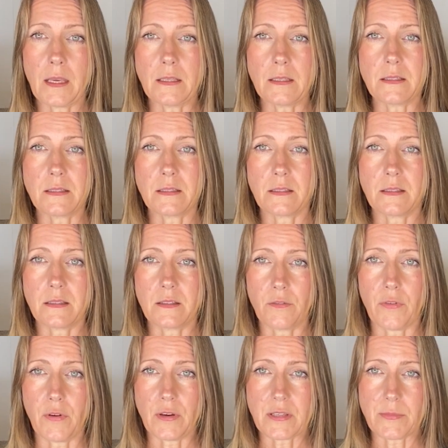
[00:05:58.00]
is the
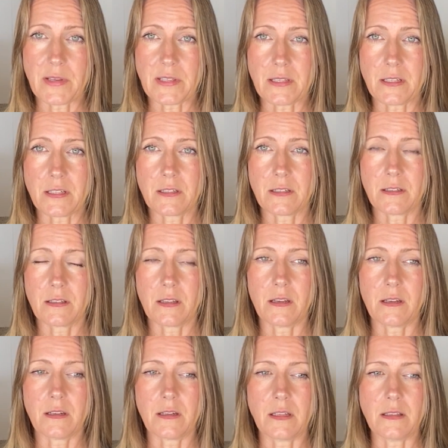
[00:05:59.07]
first message
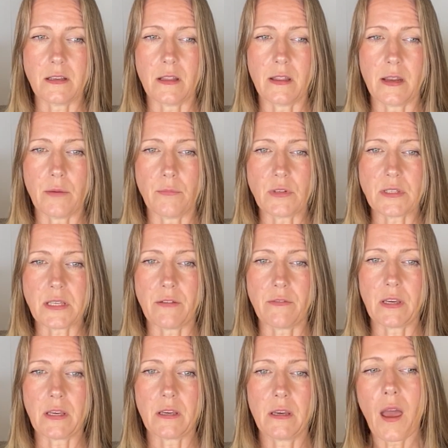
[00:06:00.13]
that I'm receiving.